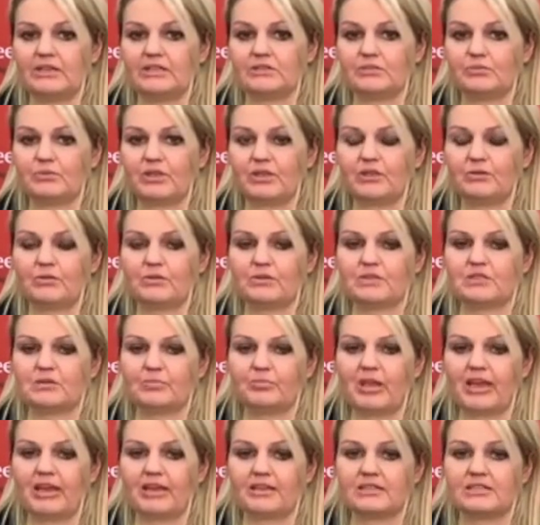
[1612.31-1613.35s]
is with
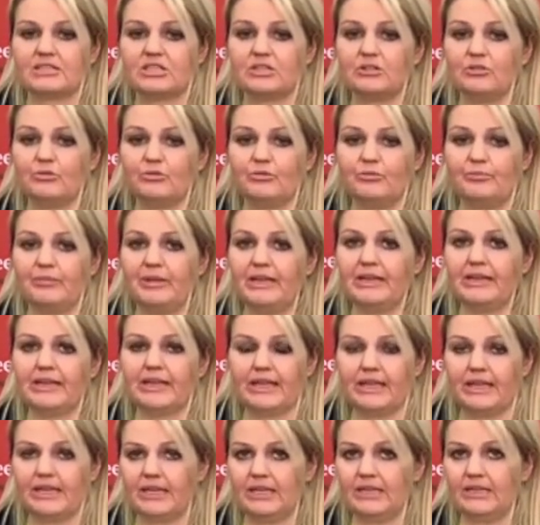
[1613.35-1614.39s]
respect to
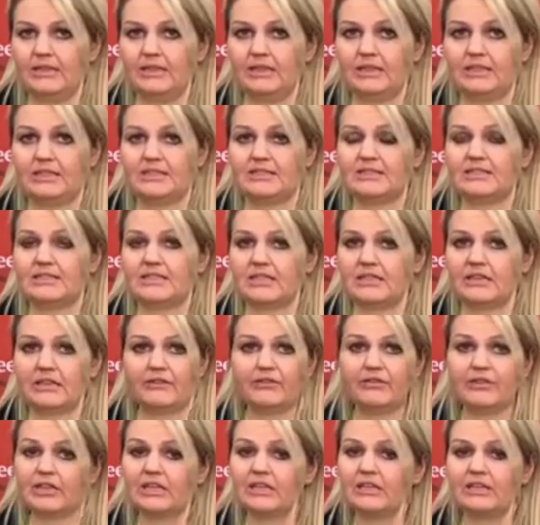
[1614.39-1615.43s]
mitigating the
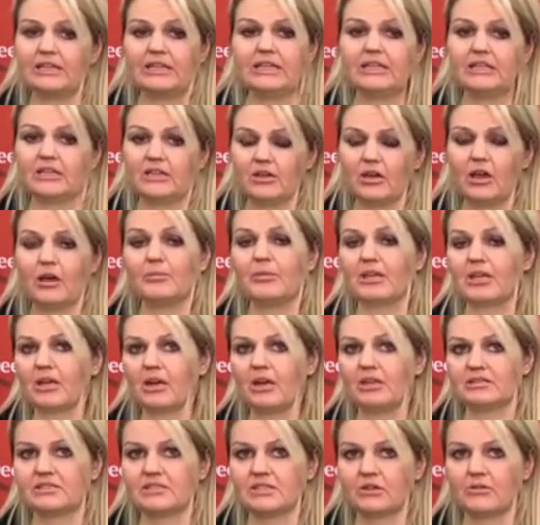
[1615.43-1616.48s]
significant economic
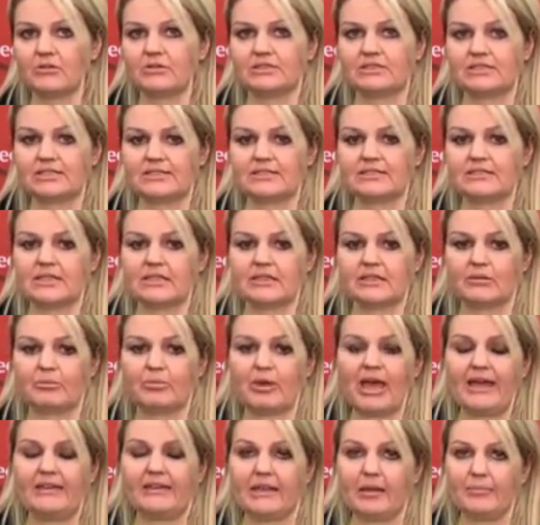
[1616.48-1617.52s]
consequences that the
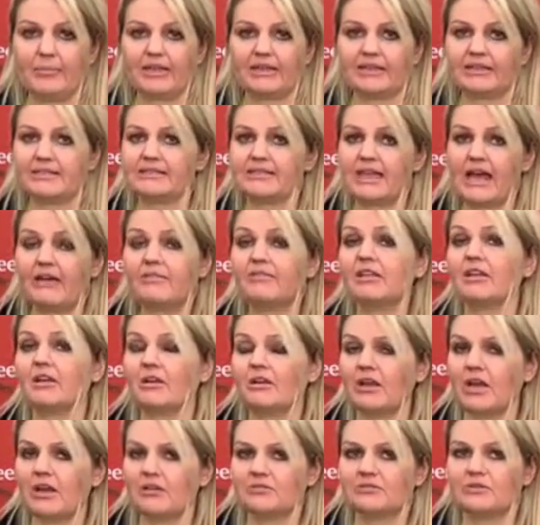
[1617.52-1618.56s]
pandemic is having
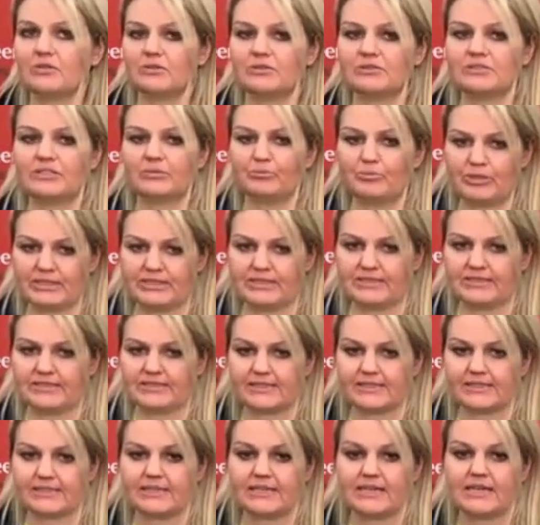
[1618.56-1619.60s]
on households and
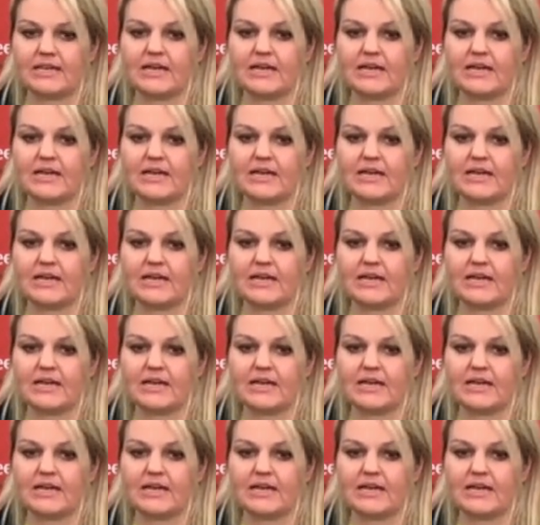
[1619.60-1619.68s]
businesses.